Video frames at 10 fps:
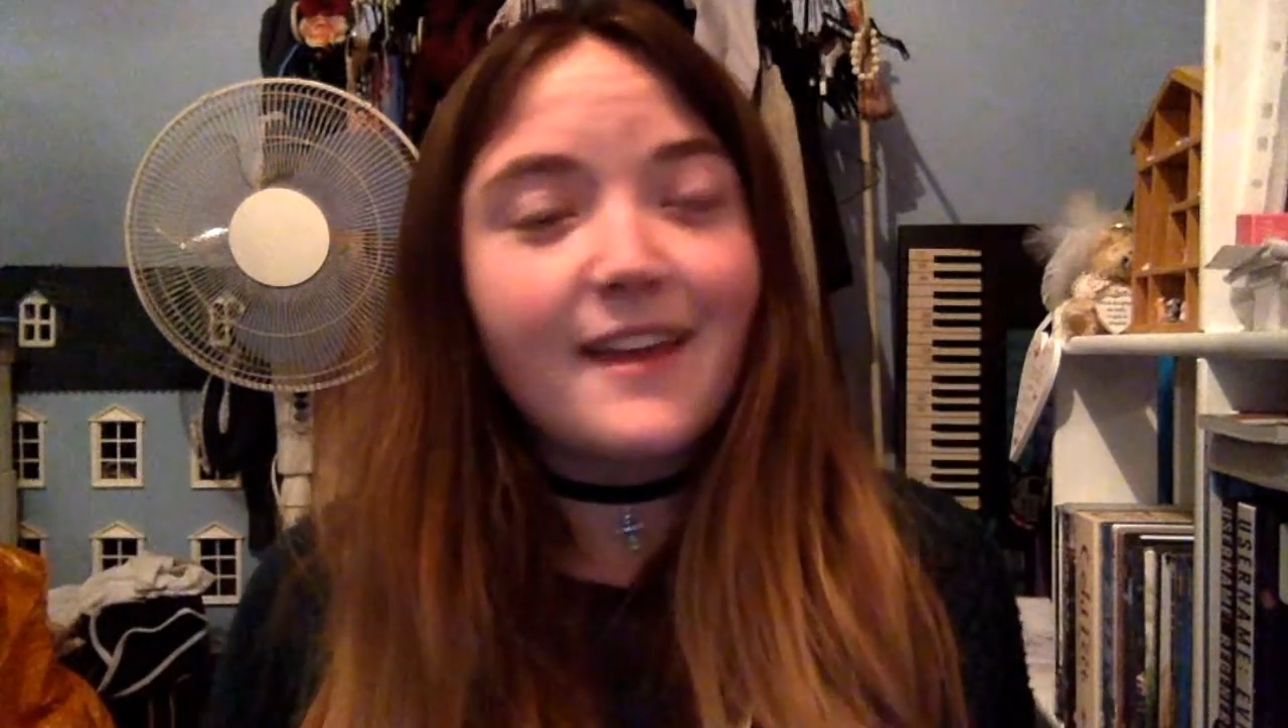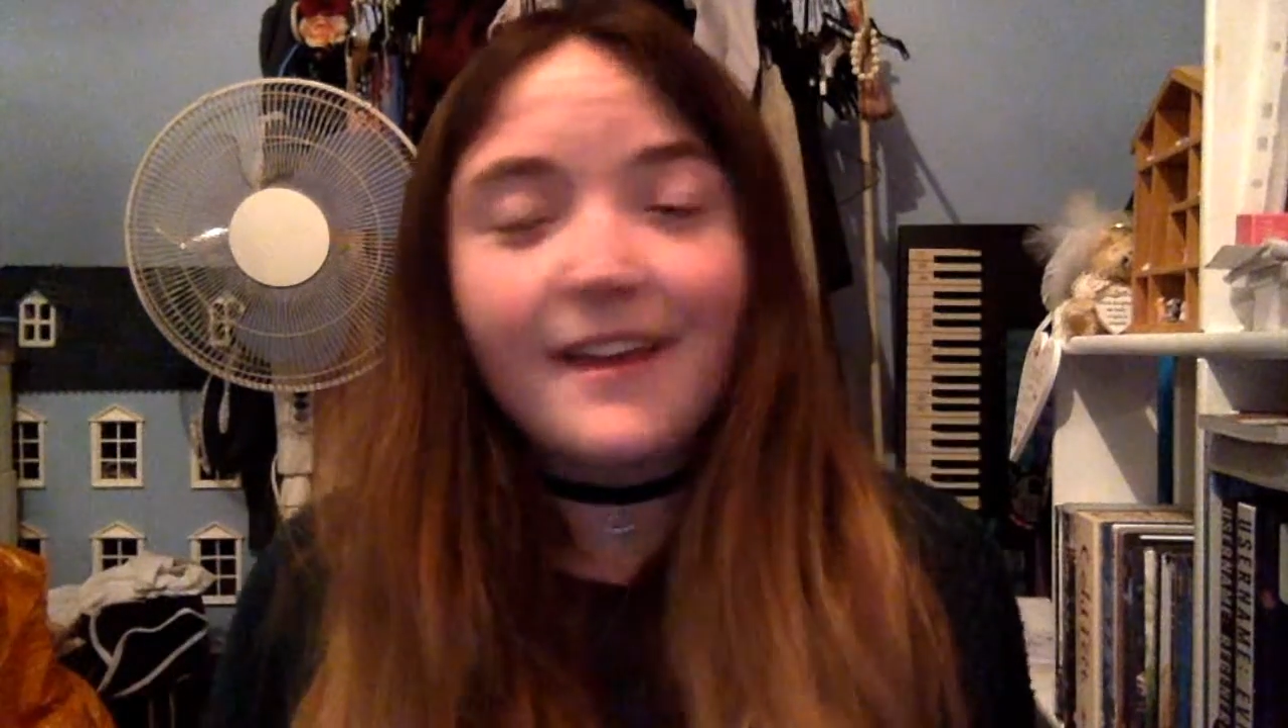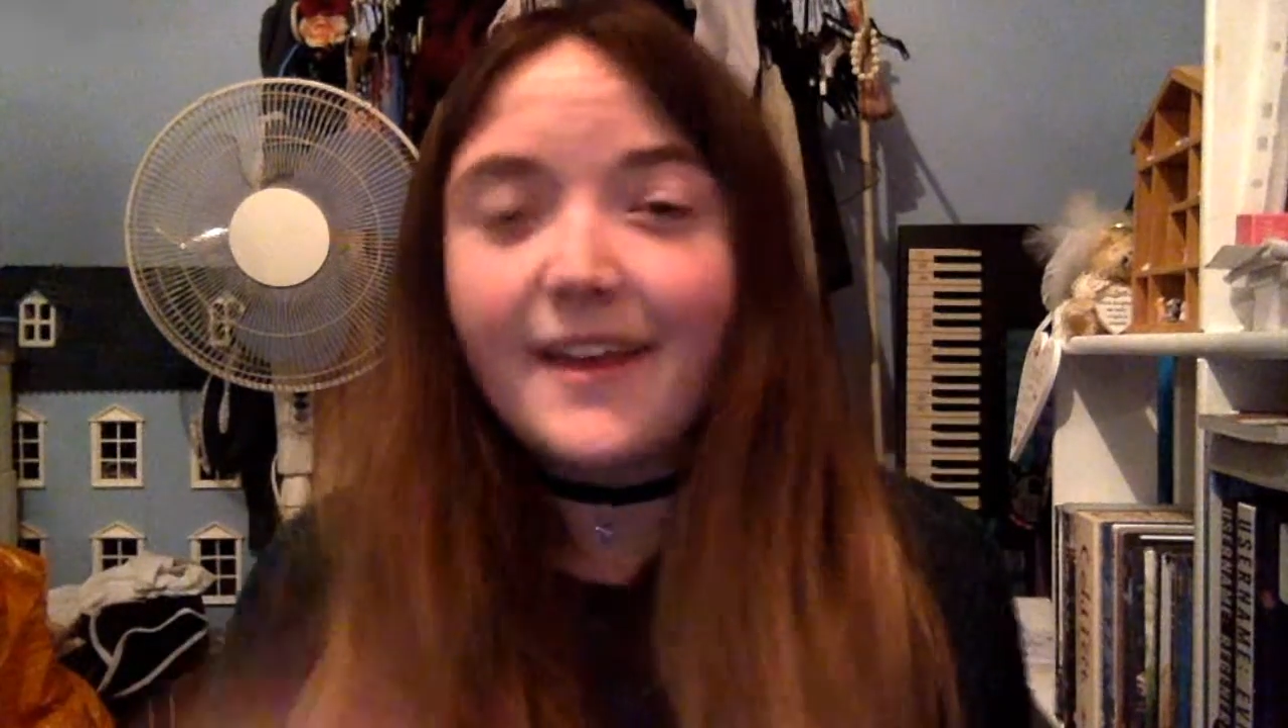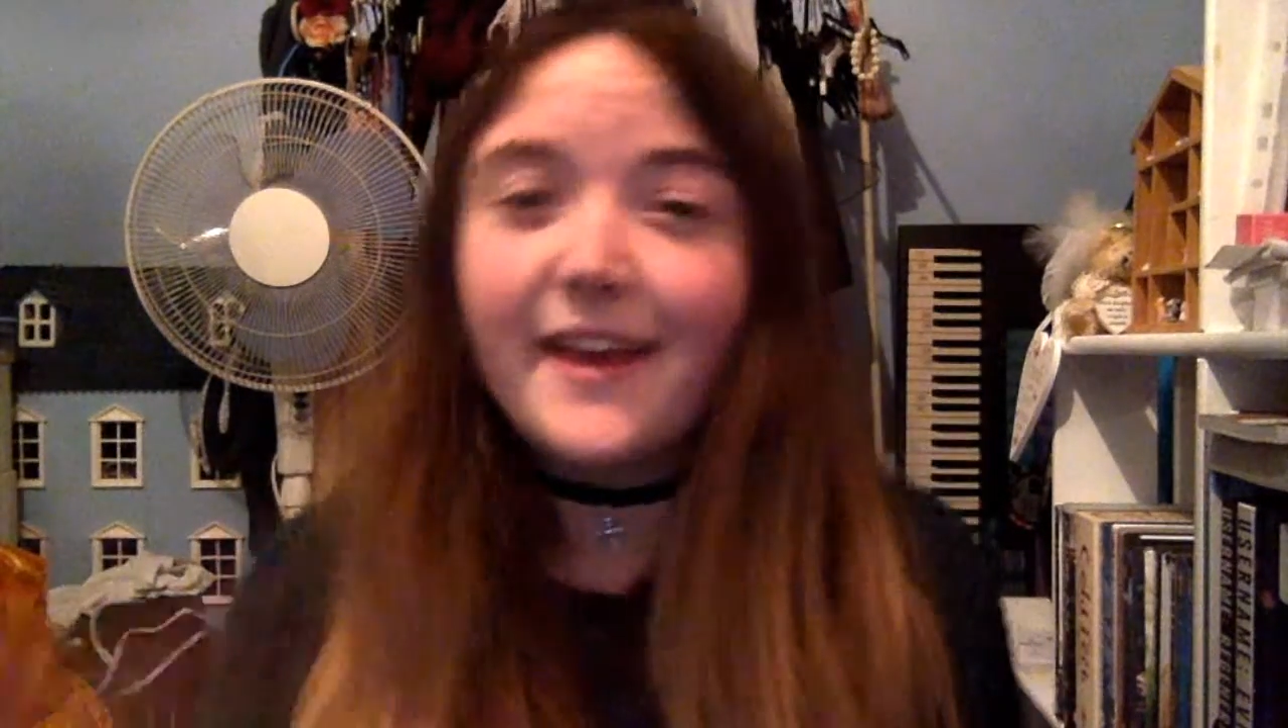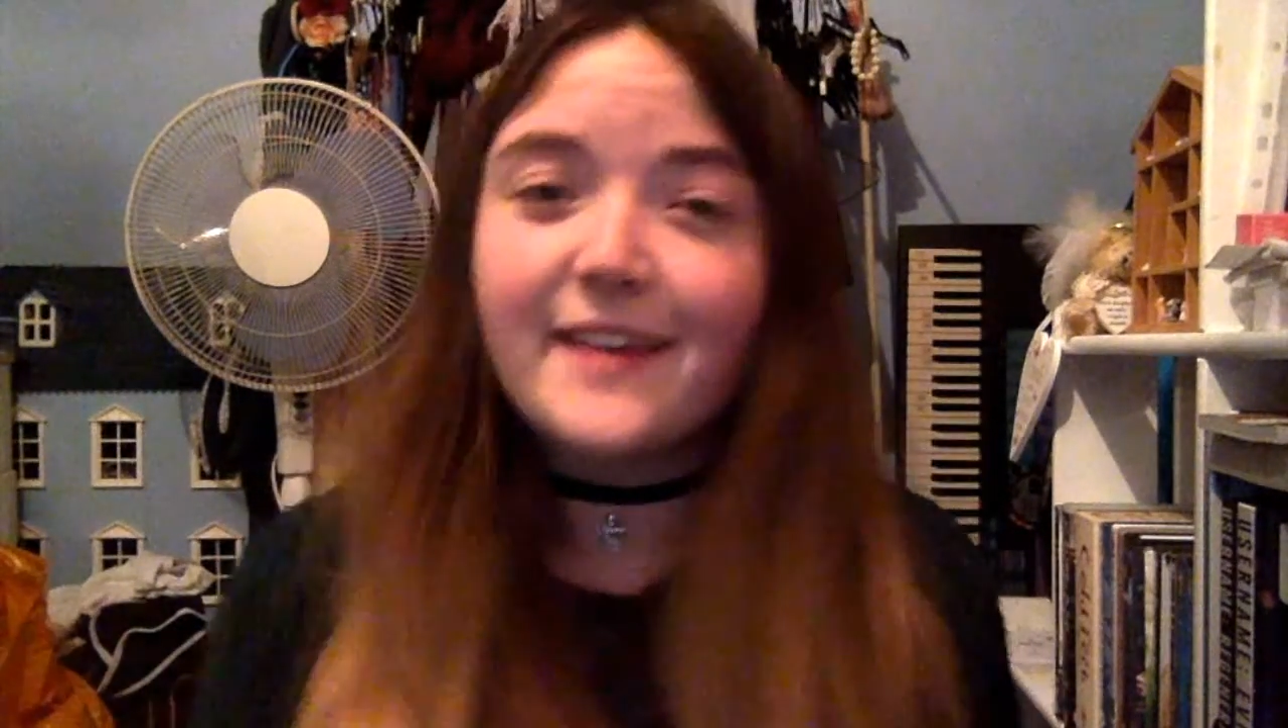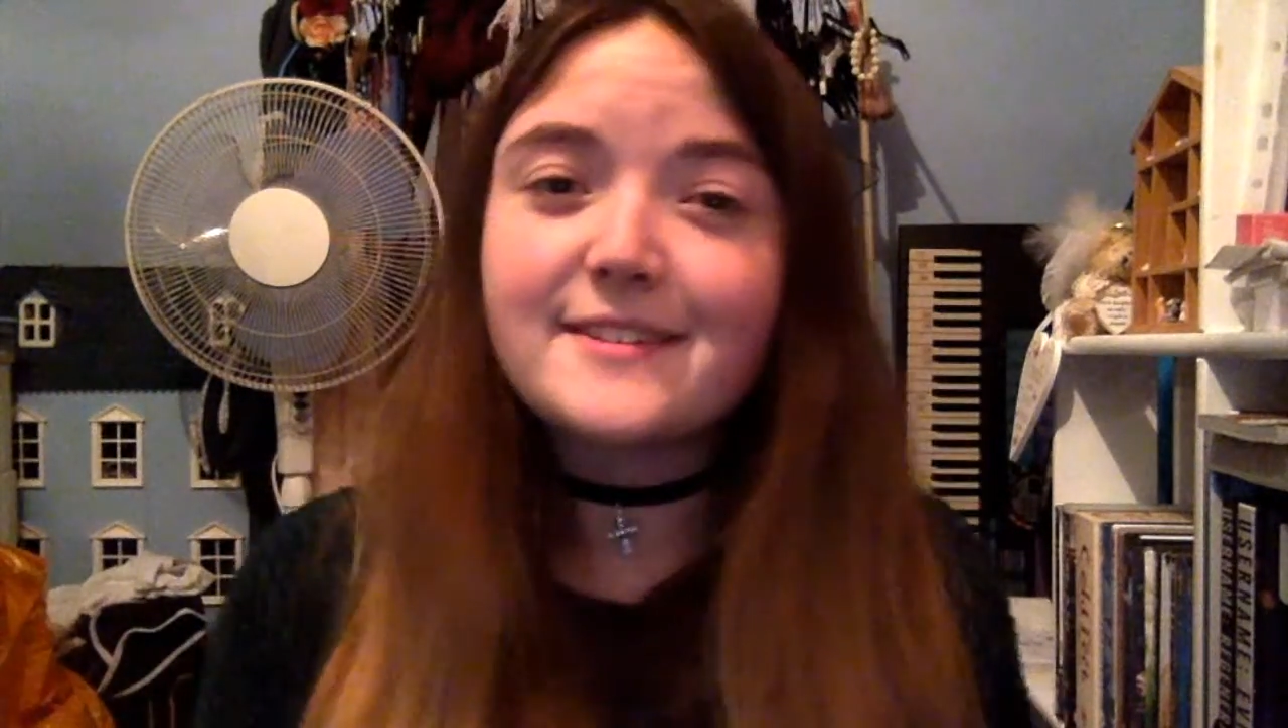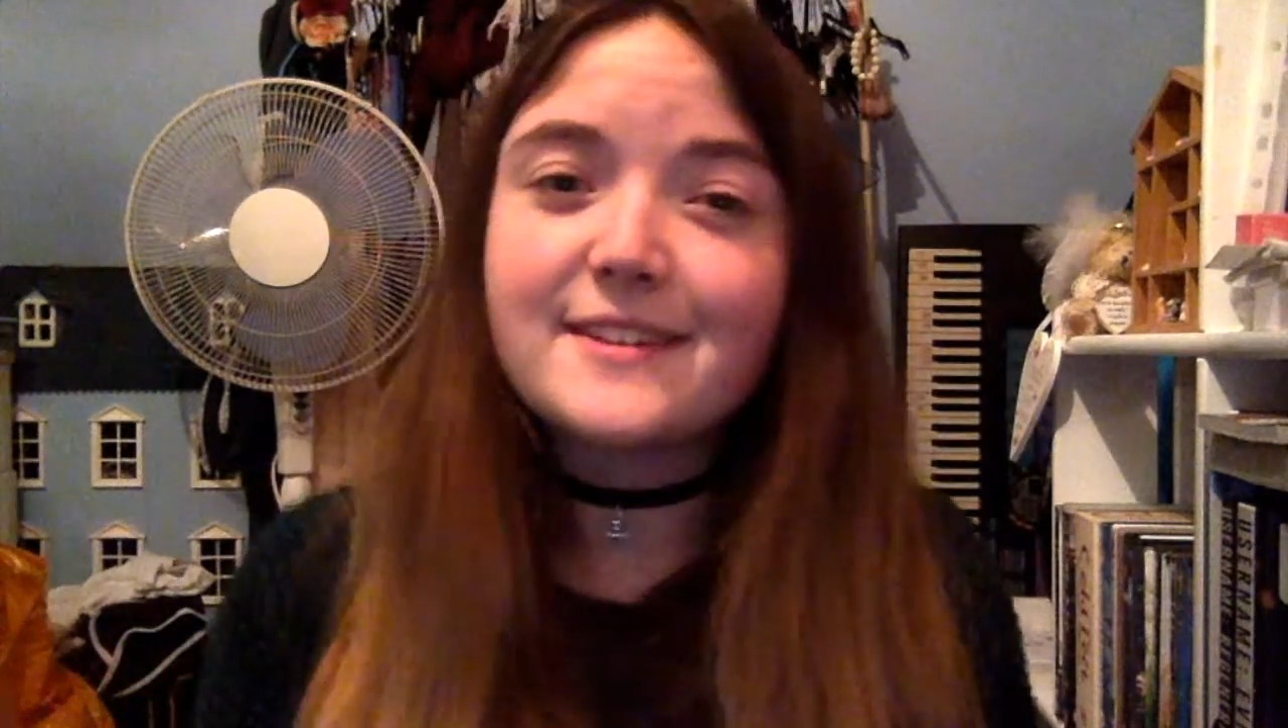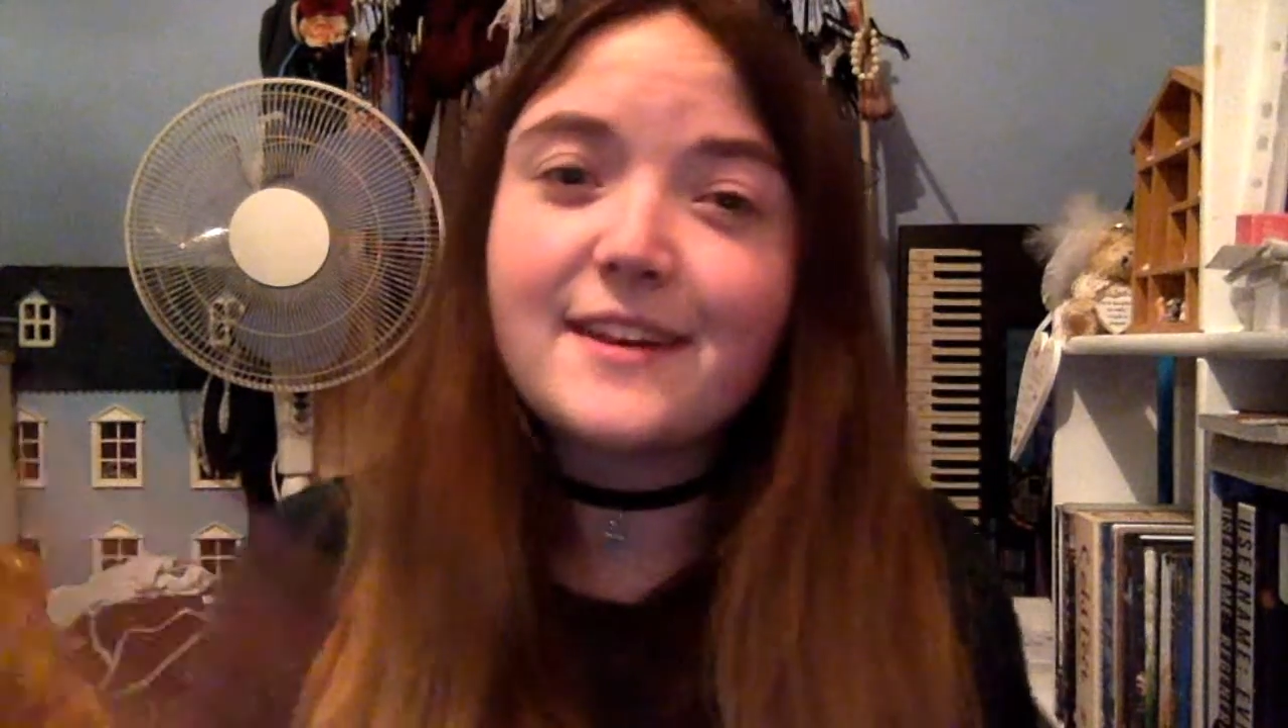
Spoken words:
here's